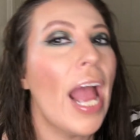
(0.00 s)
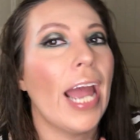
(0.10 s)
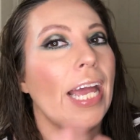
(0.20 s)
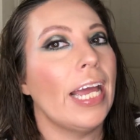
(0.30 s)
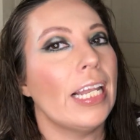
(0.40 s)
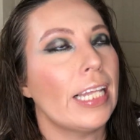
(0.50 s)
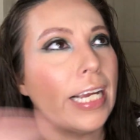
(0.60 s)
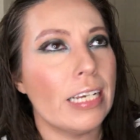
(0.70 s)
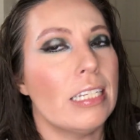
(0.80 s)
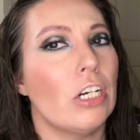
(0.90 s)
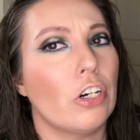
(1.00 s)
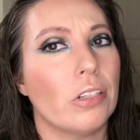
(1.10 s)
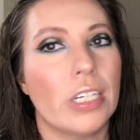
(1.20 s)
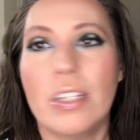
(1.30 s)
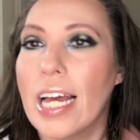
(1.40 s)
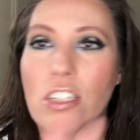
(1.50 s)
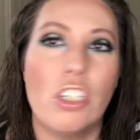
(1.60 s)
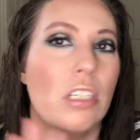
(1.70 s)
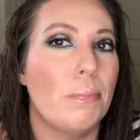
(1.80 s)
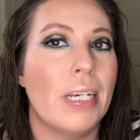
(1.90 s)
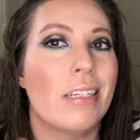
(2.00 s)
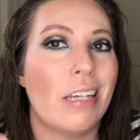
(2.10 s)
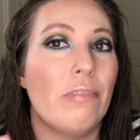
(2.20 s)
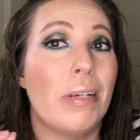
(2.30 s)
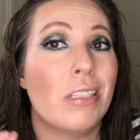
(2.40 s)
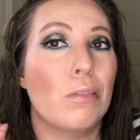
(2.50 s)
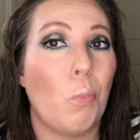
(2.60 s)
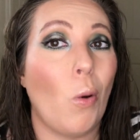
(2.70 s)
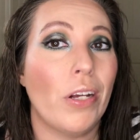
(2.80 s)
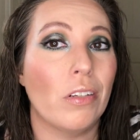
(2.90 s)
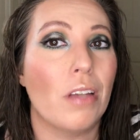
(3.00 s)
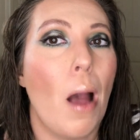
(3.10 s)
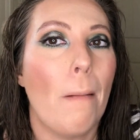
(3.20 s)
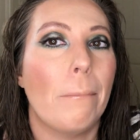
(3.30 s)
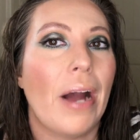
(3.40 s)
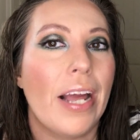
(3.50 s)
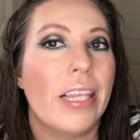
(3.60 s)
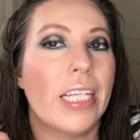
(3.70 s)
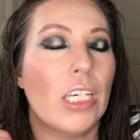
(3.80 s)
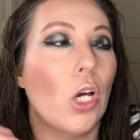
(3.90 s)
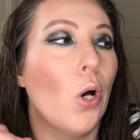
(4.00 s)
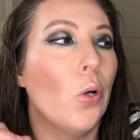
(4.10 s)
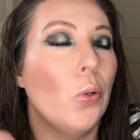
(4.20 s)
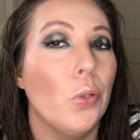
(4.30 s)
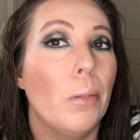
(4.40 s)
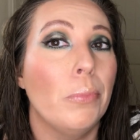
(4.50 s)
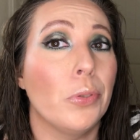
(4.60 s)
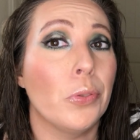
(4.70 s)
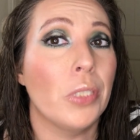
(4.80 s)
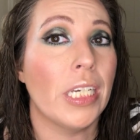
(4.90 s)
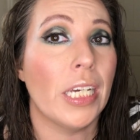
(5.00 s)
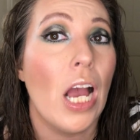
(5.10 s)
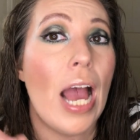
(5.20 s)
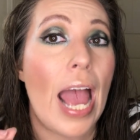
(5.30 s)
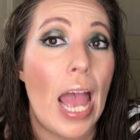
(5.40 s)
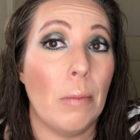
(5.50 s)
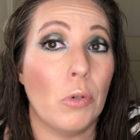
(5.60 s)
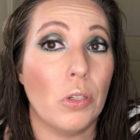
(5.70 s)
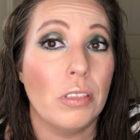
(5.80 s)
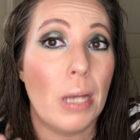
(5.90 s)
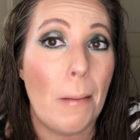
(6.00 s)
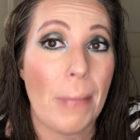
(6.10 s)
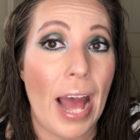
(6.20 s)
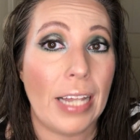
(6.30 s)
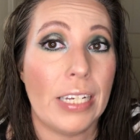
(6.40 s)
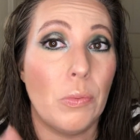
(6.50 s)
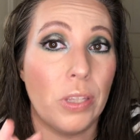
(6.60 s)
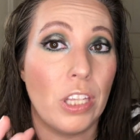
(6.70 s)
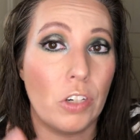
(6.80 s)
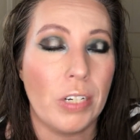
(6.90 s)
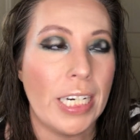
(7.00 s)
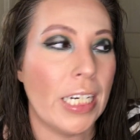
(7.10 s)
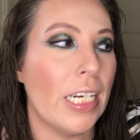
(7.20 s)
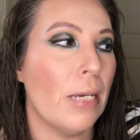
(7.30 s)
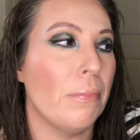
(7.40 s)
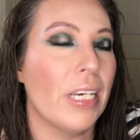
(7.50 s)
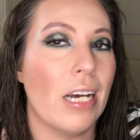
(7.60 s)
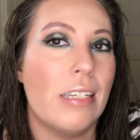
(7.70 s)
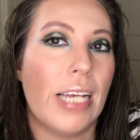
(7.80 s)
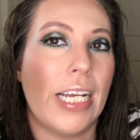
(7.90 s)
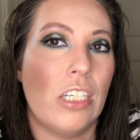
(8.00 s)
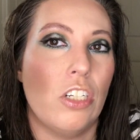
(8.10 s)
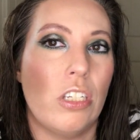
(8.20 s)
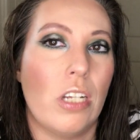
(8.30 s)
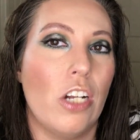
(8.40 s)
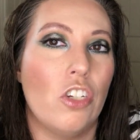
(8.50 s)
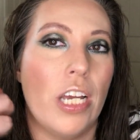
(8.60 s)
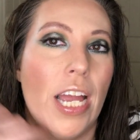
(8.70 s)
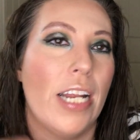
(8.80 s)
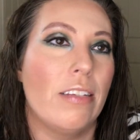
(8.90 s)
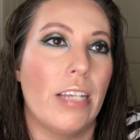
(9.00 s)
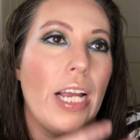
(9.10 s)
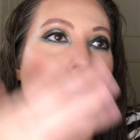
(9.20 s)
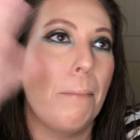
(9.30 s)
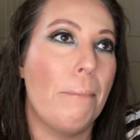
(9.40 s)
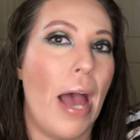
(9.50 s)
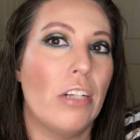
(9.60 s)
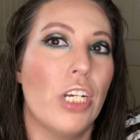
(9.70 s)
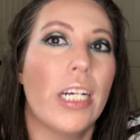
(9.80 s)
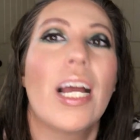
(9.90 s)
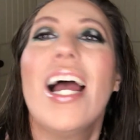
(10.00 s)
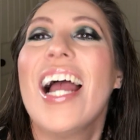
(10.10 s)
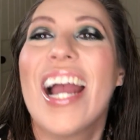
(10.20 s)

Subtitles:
And like I said earlier, that's just because I've been spoiled by the Huda Beauty Emerald palette with the green in it, because I can just touch it and it's like magic.